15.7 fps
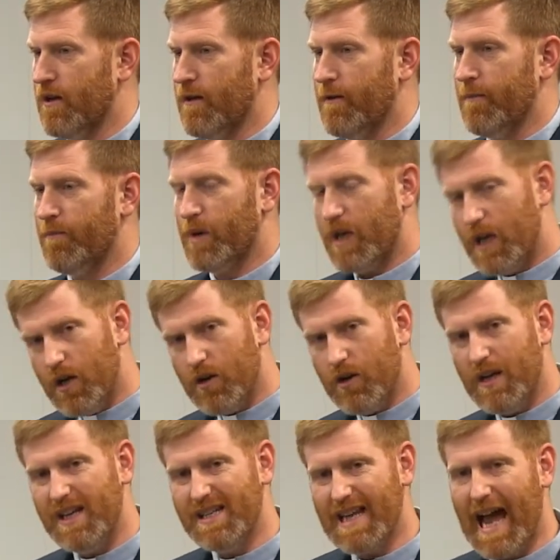But here
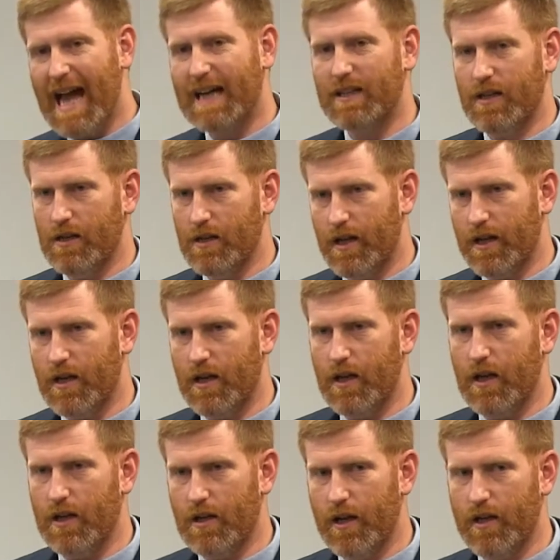he's acting like a
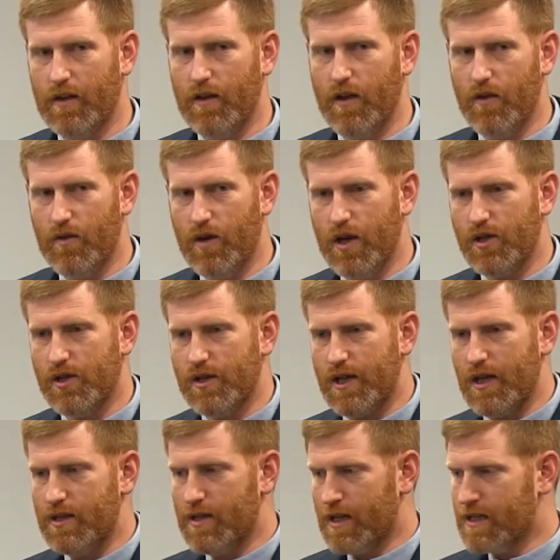king like the other nations.
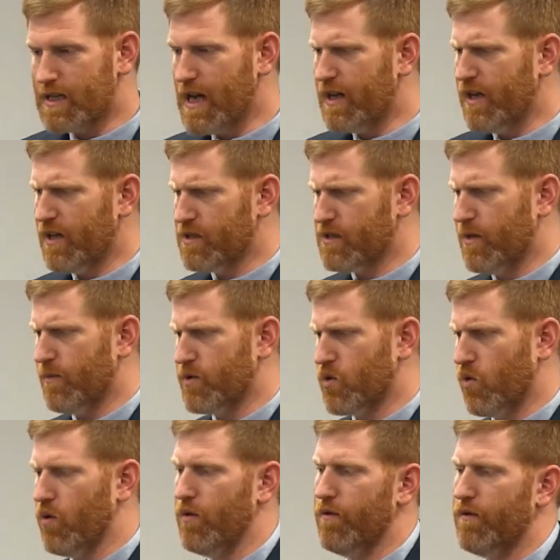He's extending some
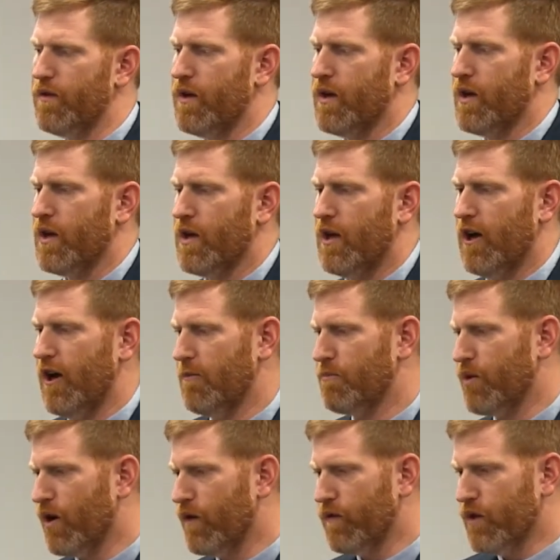sort of
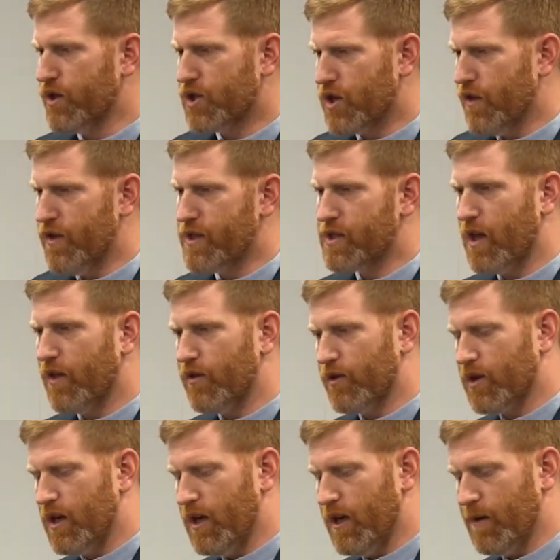privilege to this other
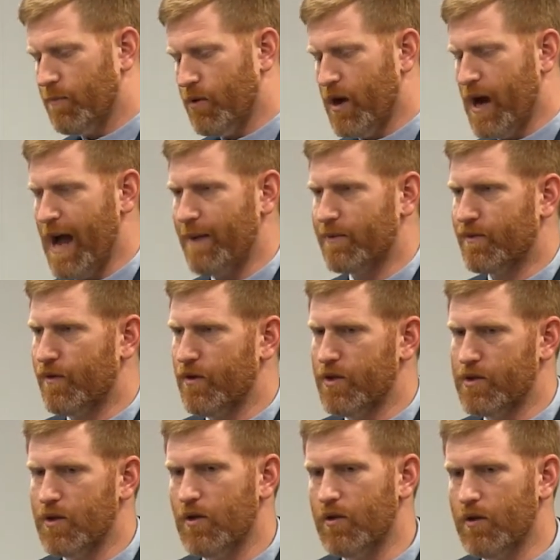king, perhaps for
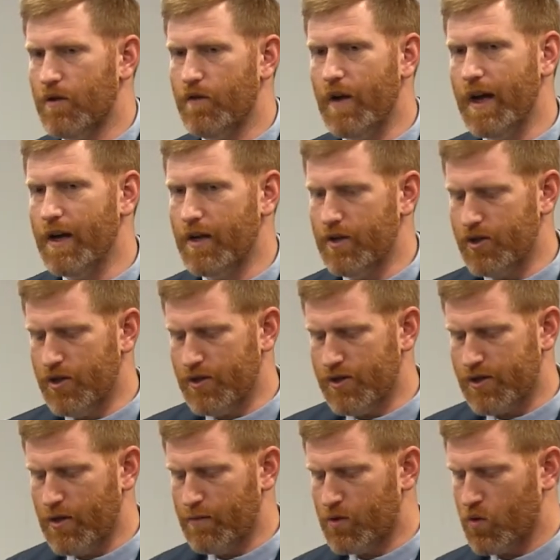his own advantage in
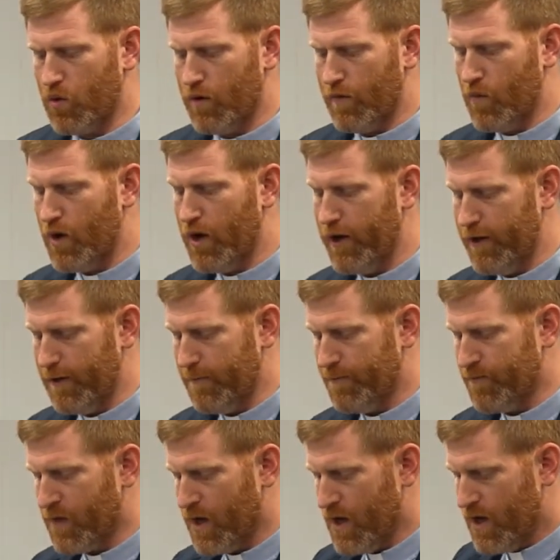some sort of way.
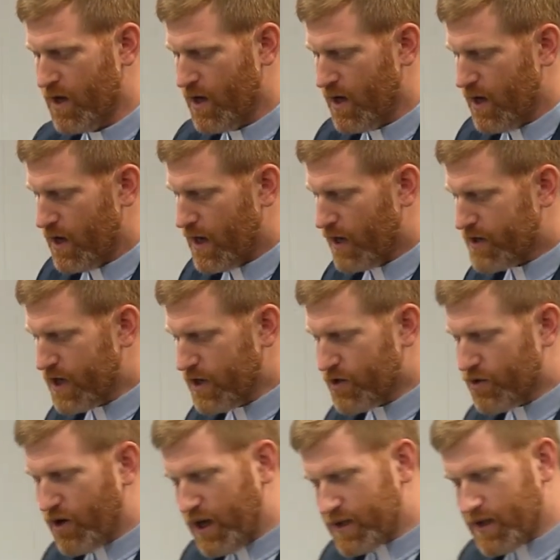Now it's
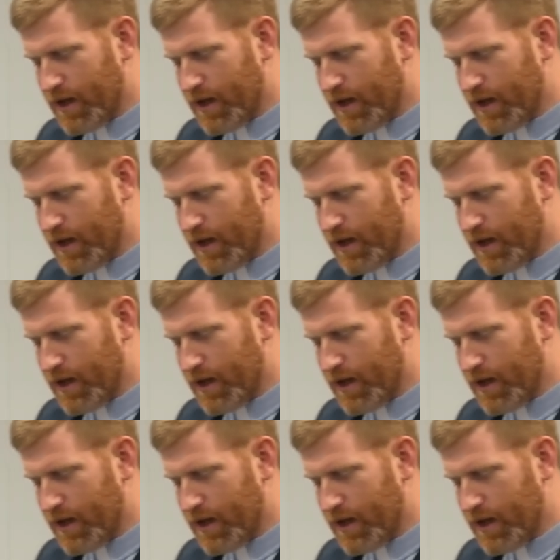interesting